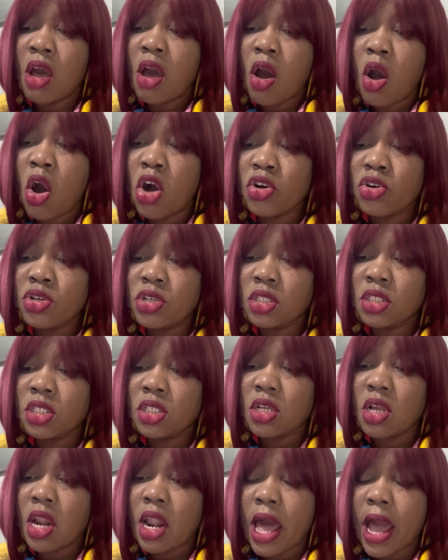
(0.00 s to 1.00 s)
or go to
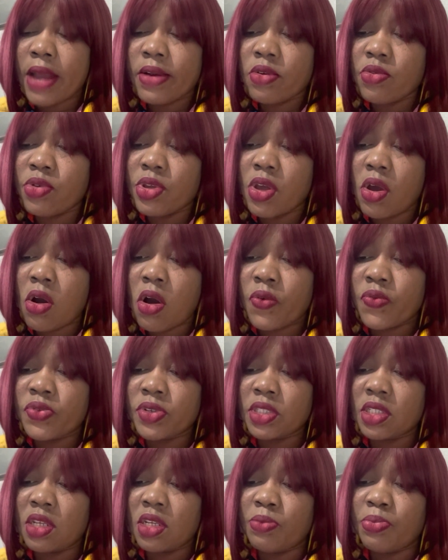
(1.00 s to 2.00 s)
the lottery
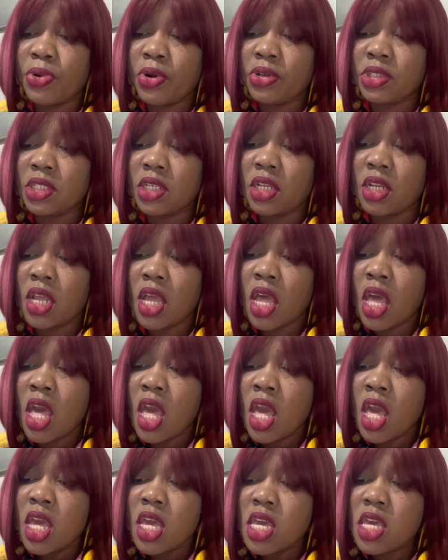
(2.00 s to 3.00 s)
office in person.
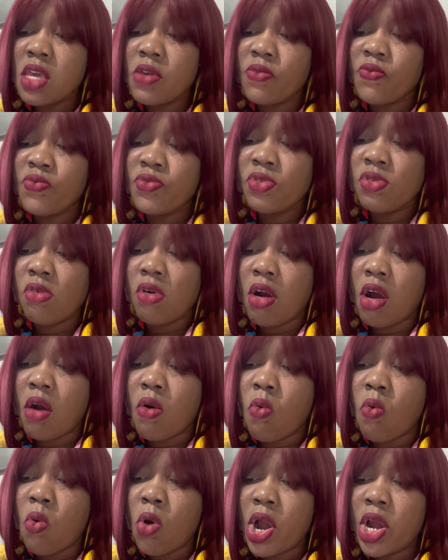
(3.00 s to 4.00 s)
If you
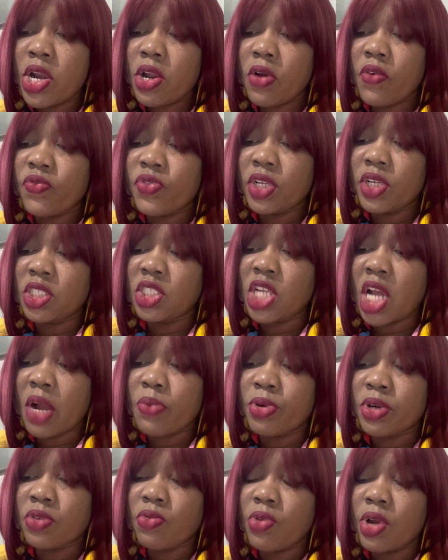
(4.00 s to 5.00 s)
are one of the
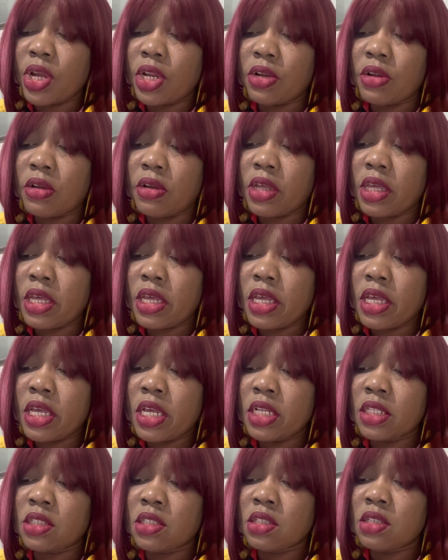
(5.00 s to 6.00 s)
jackpot winners,
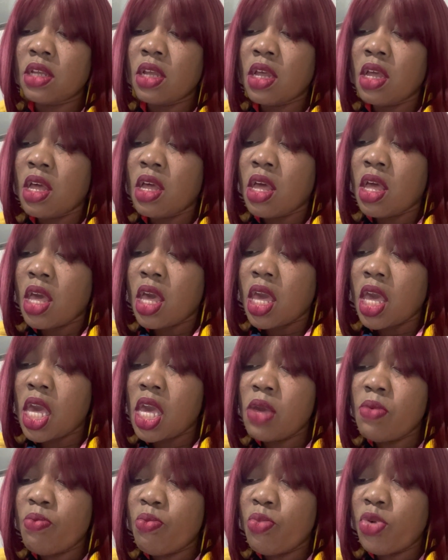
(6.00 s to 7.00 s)
it's
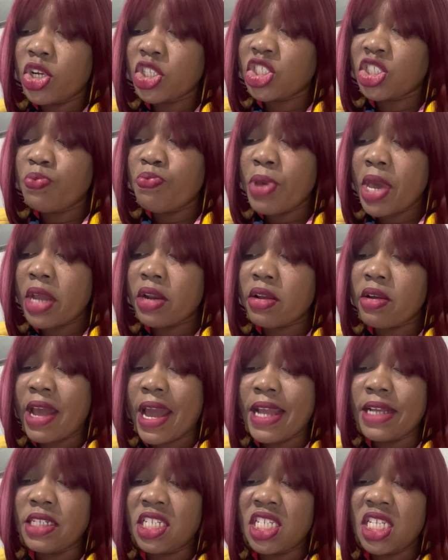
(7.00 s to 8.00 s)
a much better
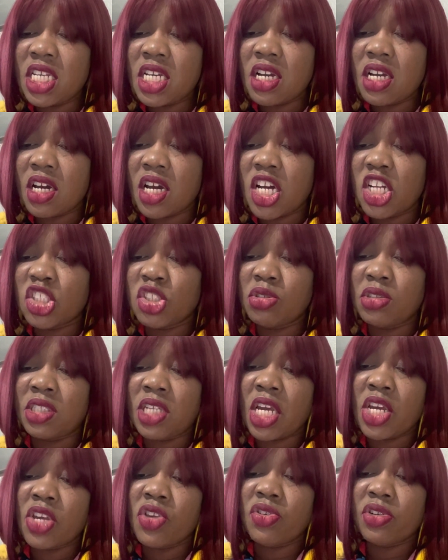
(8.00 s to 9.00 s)
idea to
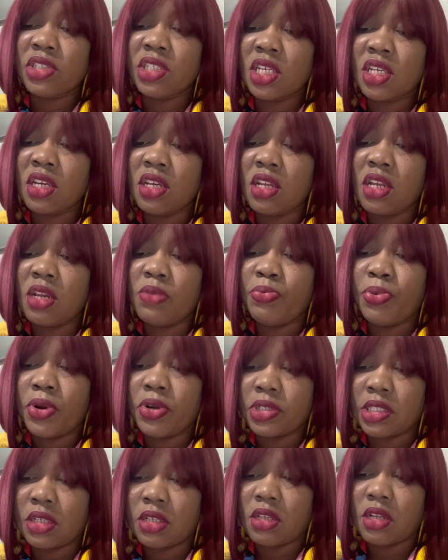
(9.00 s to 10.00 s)
take your ticket in
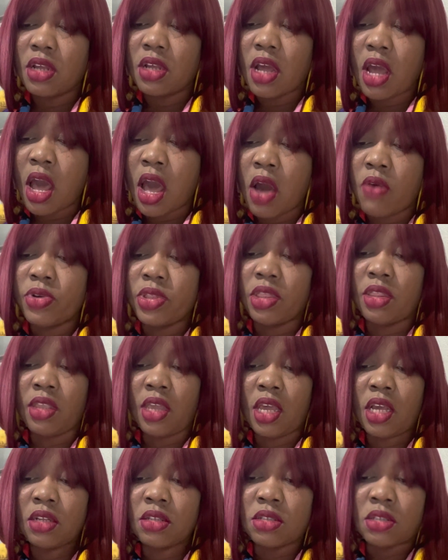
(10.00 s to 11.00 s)
person. I would
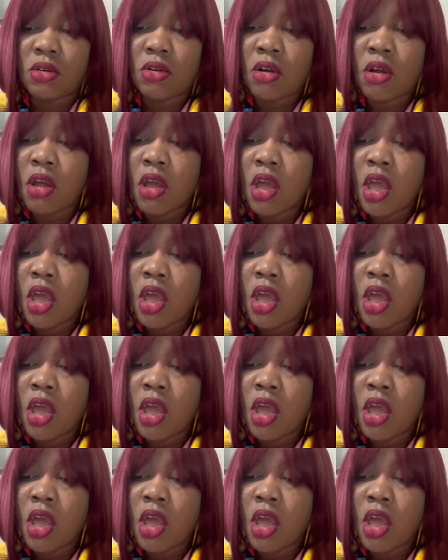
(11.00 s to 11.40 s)
think so.